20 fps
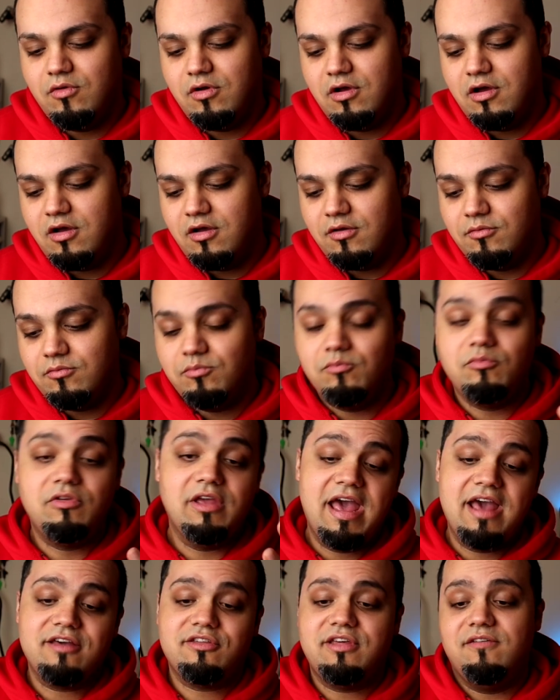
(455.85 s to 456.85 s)
Uh,
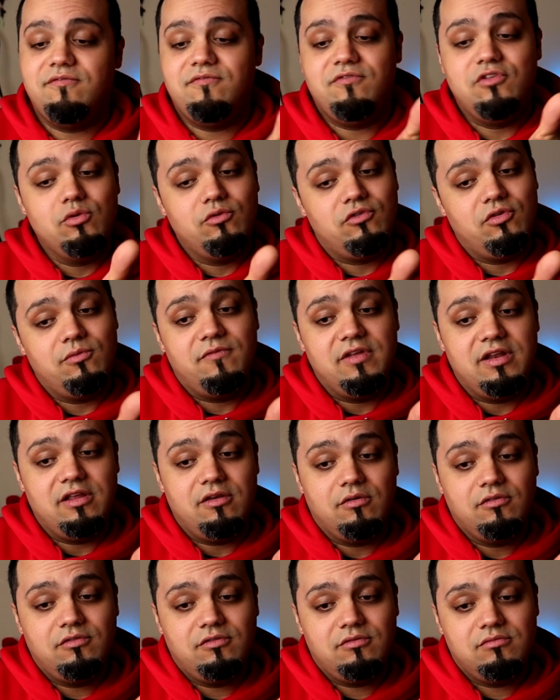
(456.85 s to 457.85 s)
you actually have YouTube
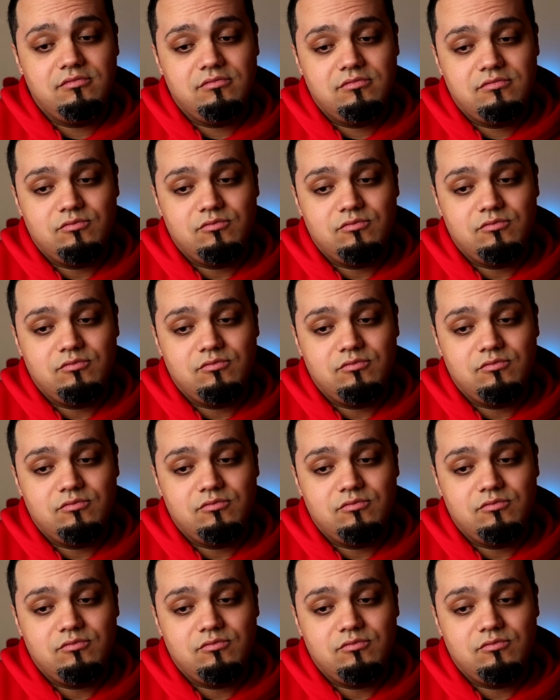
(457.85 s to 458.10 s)
videos,